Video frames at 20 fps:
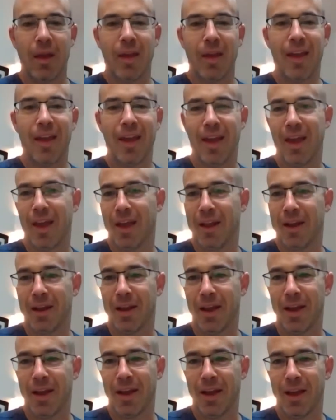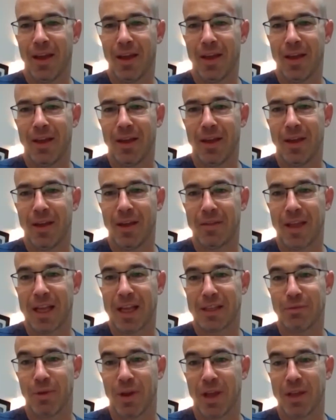And
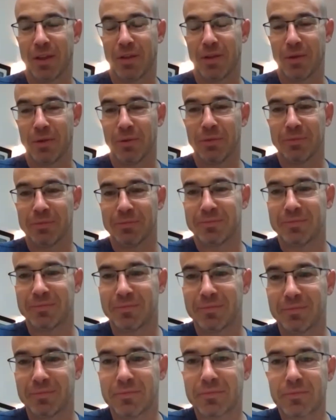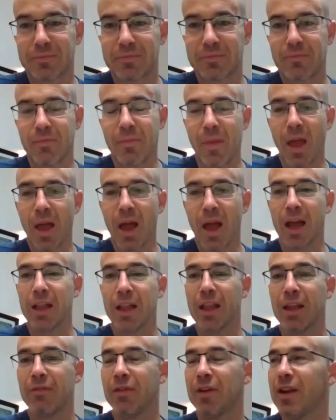that's what I do. I
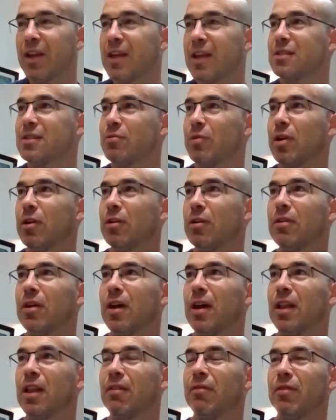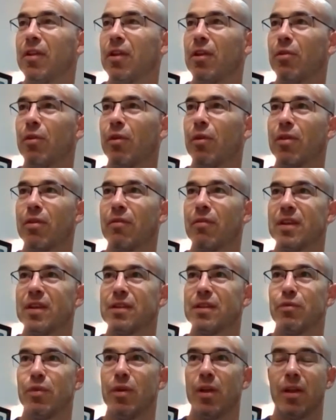live in Israel. I live in the north of
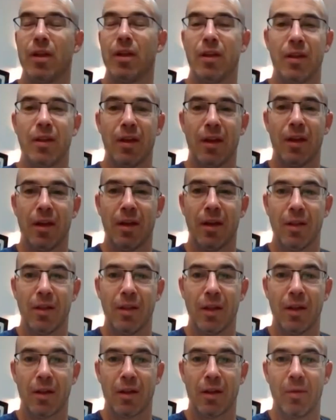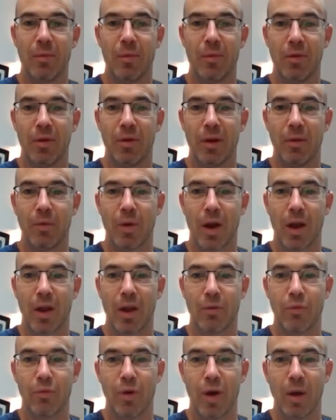Israel in a little community where I
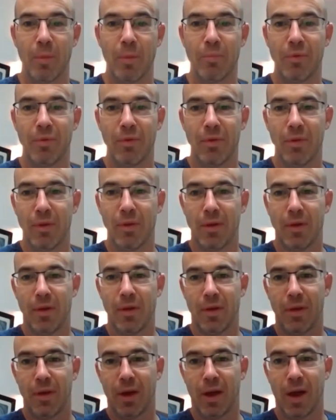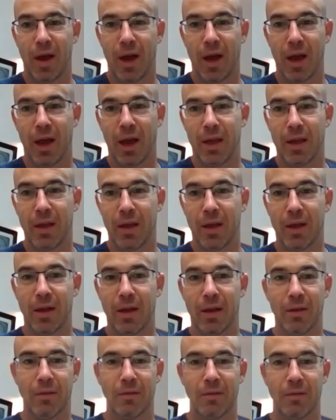grew up. I